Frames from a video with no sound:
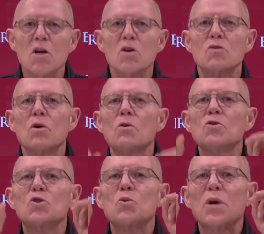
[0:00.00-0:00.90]

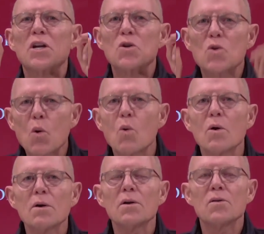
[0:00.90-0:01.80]
Those who
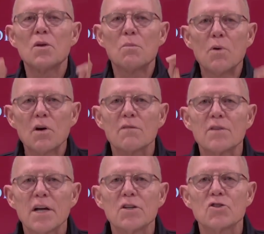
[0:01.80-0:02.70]
ignore the book of
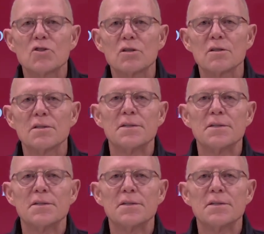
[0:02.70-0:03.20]
nature,